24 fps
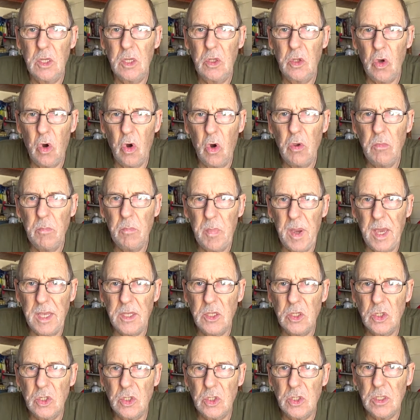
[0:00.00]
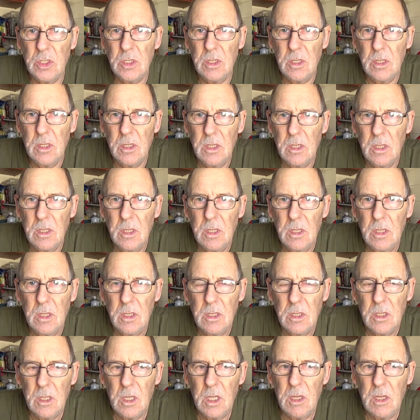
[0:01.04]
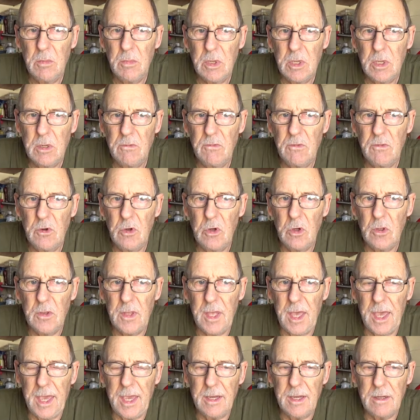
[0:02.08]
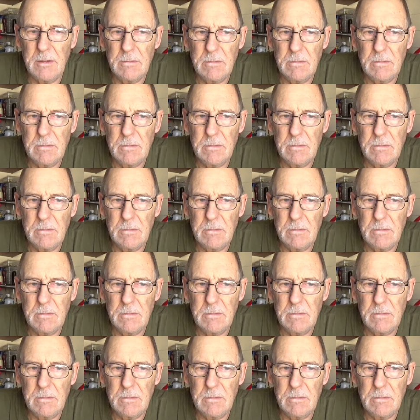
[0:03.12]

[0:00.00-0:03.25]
9p. Now let me convert that.